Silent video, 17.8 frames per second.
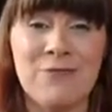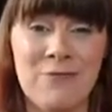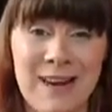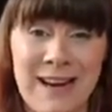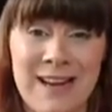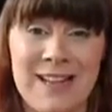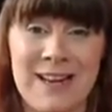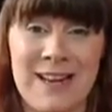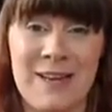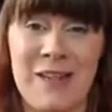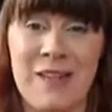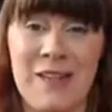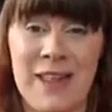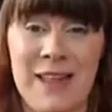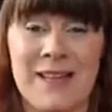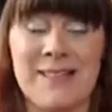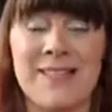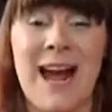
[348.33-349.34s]
reading the
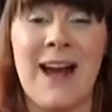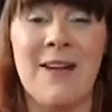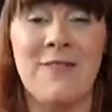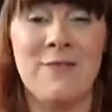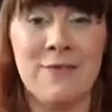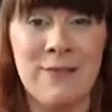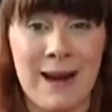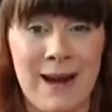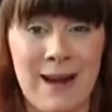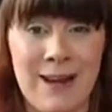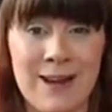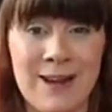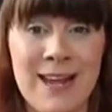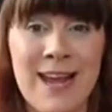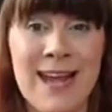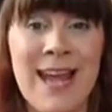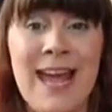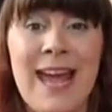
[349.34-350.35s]
things that I've written